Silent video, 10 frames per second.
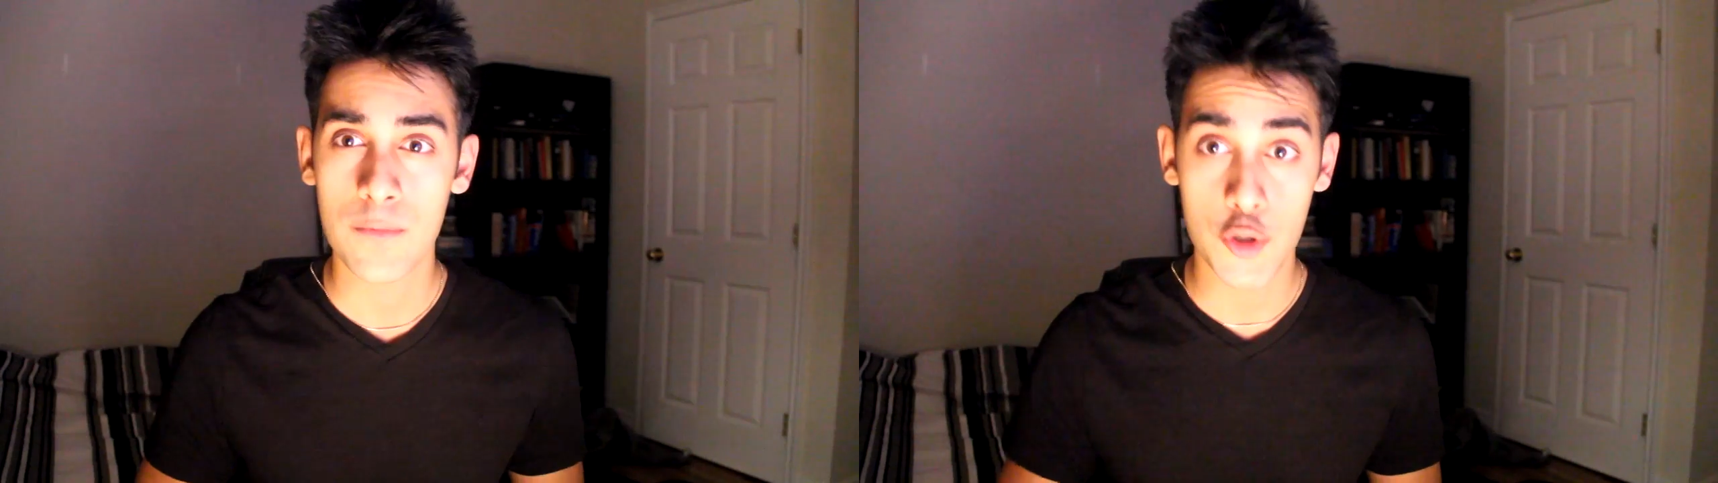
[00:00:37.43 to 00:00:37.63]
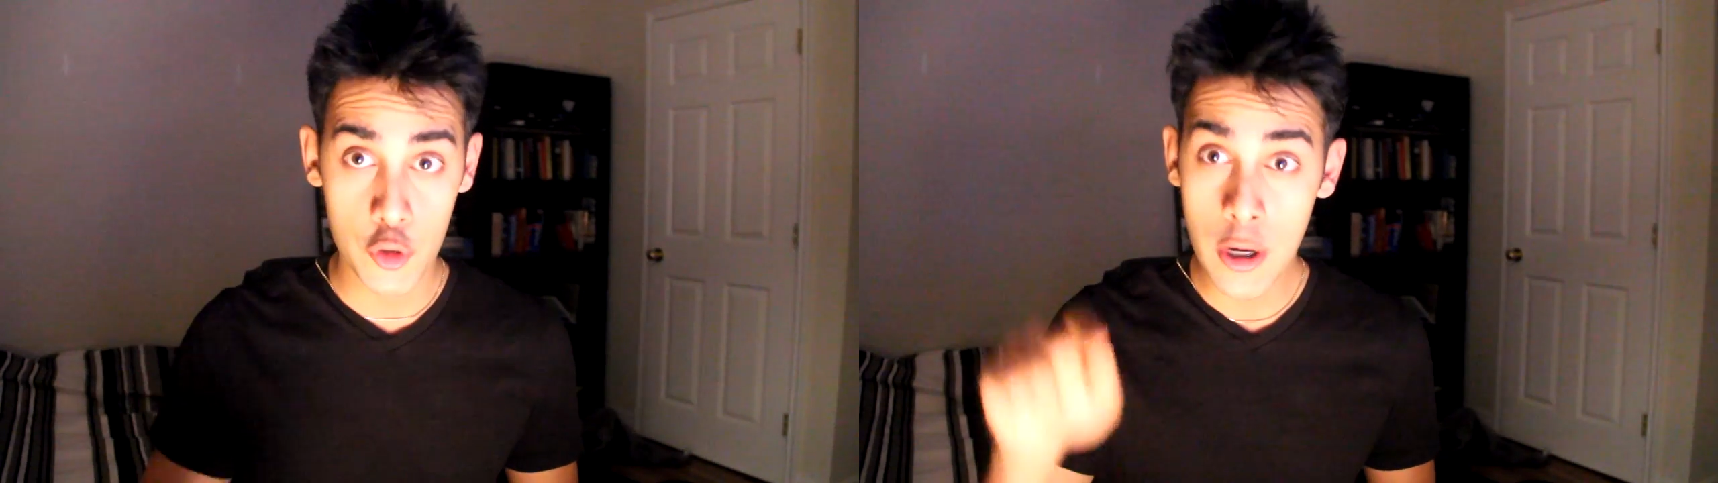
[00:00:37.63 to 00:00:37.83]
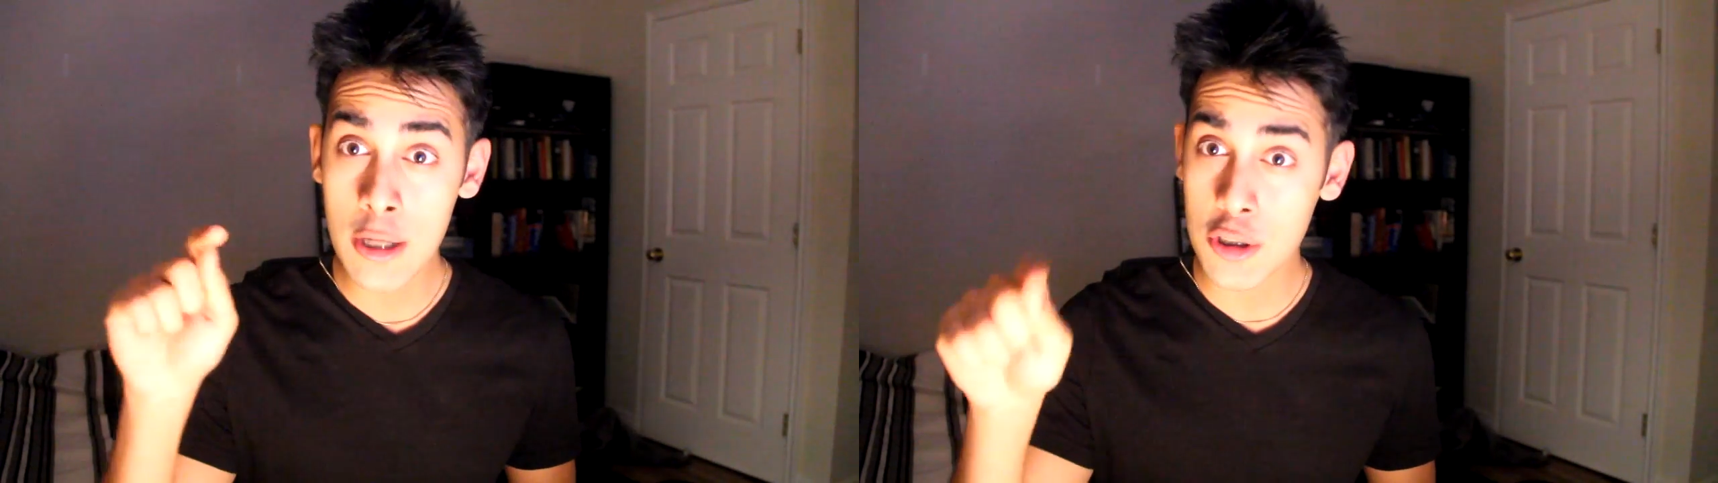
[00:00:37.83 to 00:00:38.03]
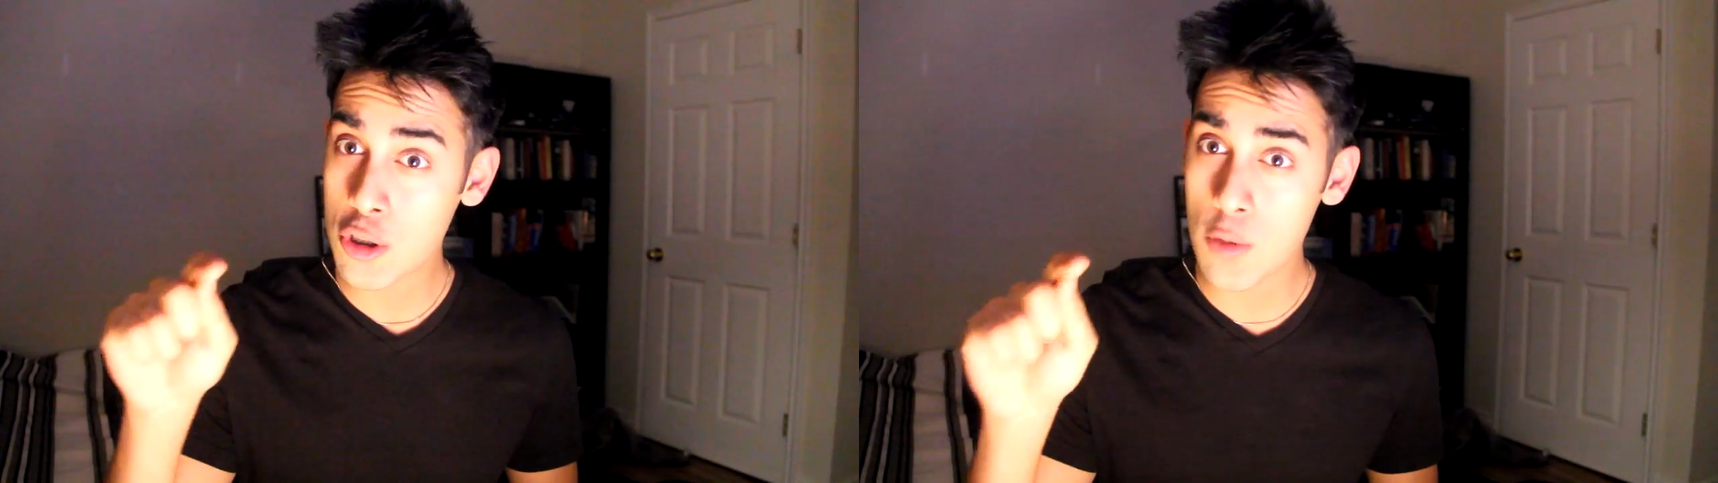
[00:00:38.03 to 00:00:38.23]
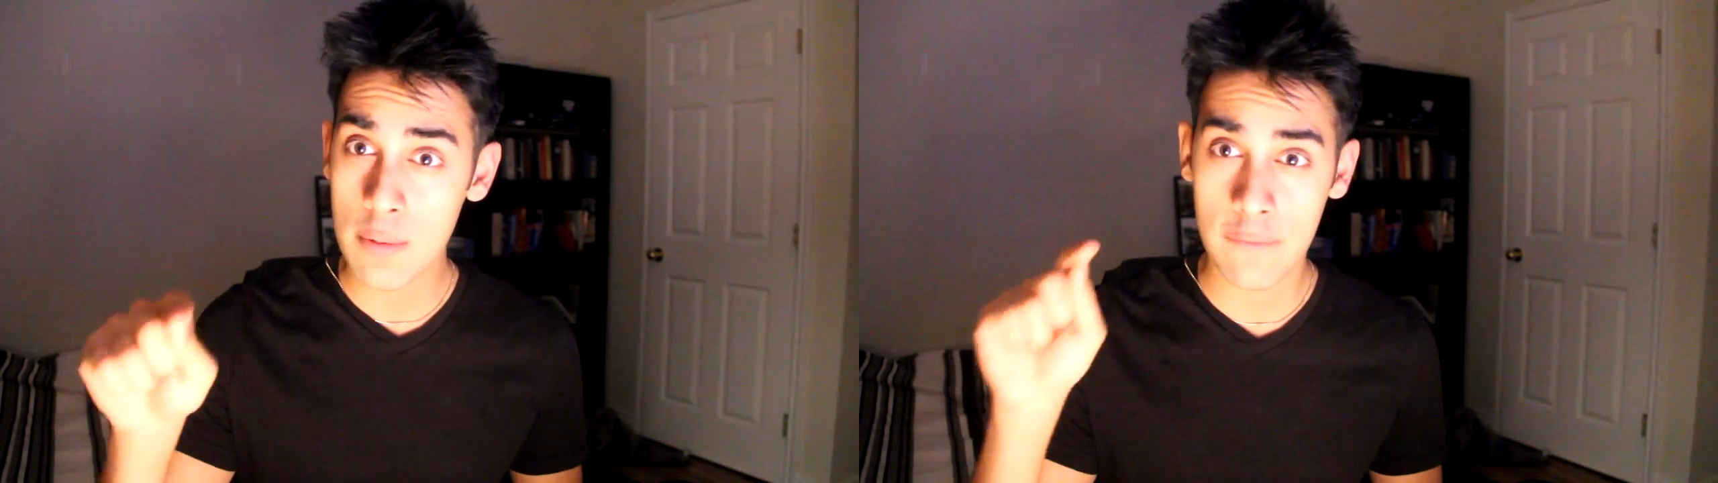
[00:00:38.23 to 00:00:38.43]
You're not
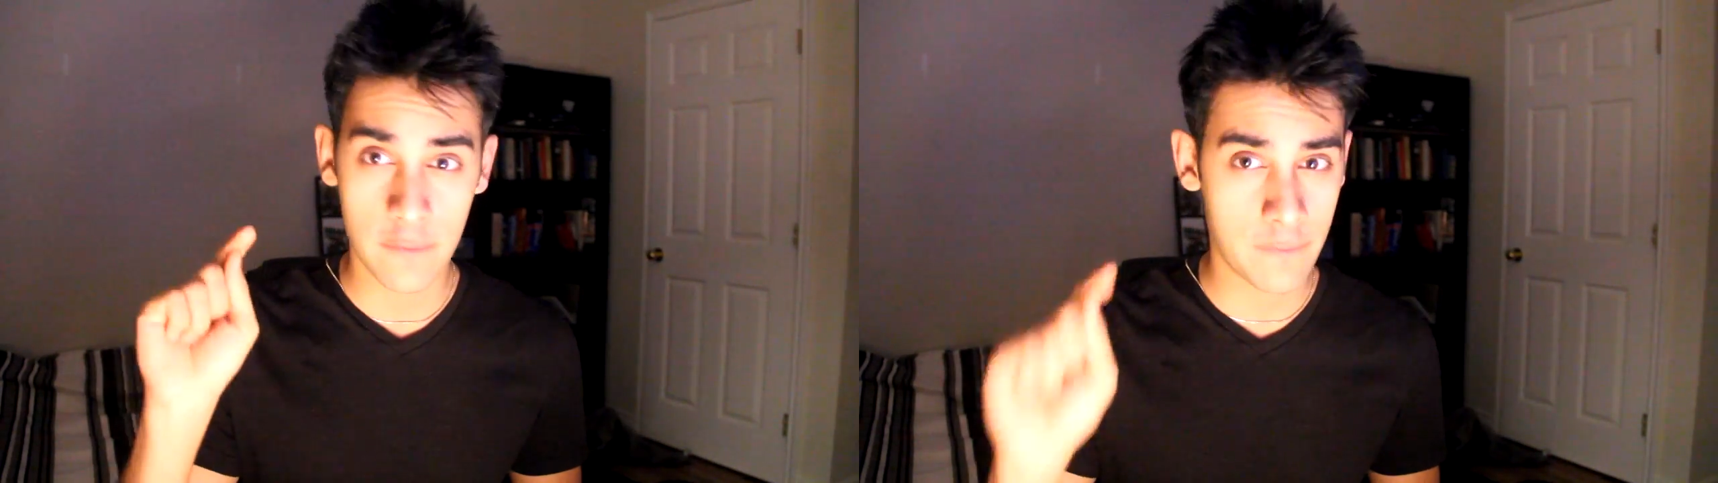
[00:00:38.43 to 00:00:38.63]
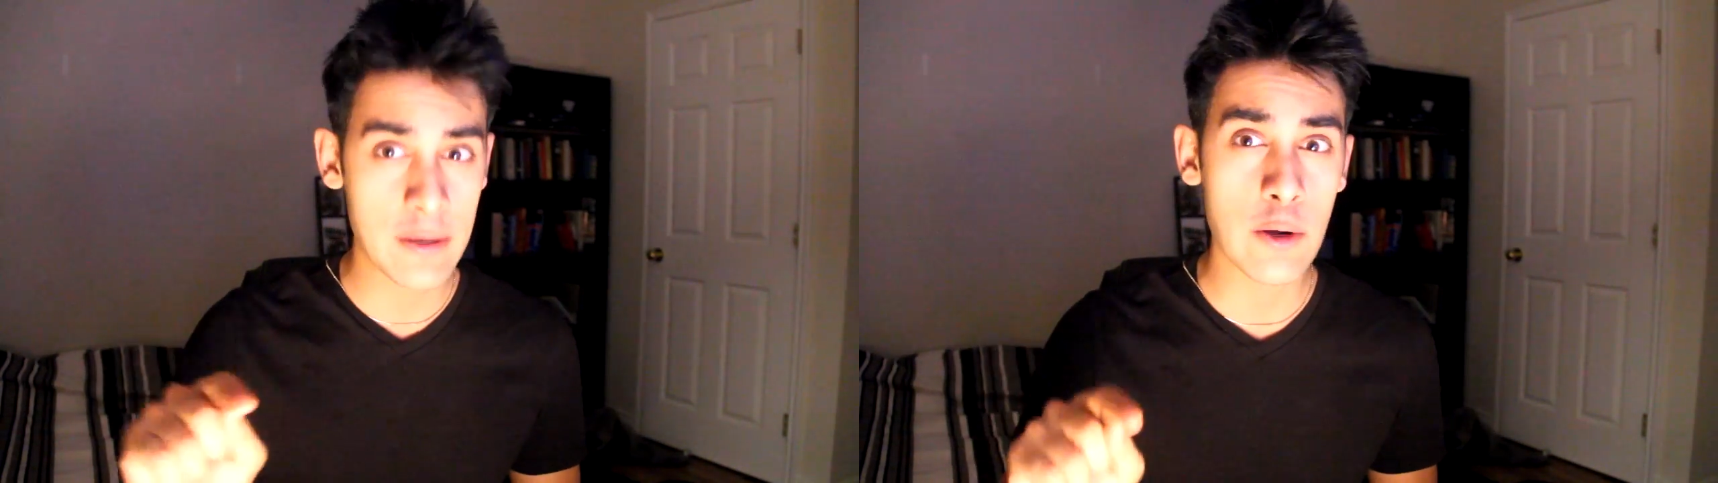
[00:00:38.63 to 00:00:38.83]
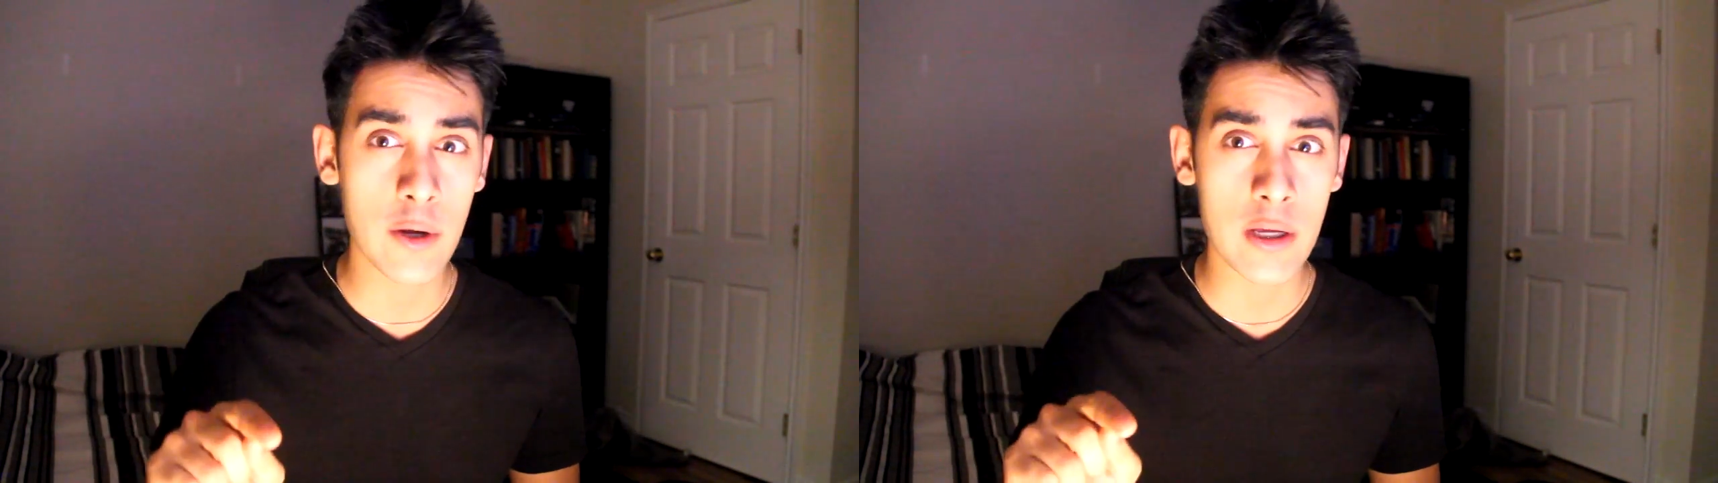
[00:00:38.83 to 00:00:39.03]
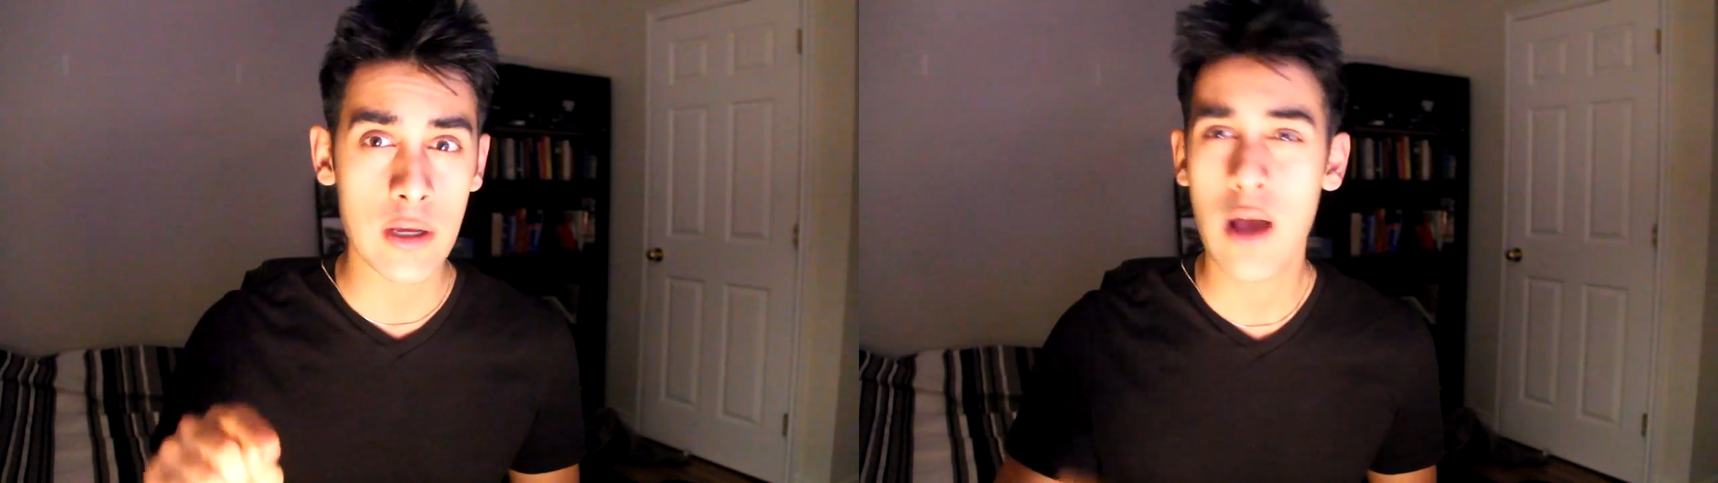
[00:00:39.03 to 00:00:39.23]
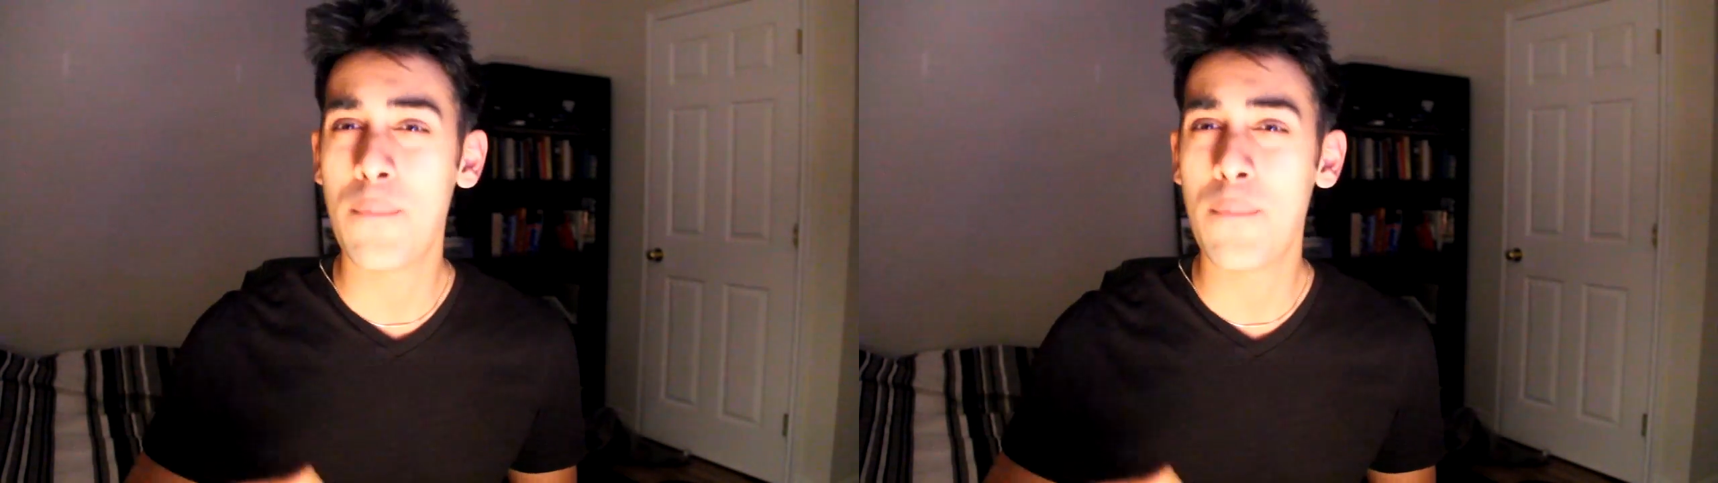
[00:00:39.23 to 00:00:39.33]
stupid for fearing,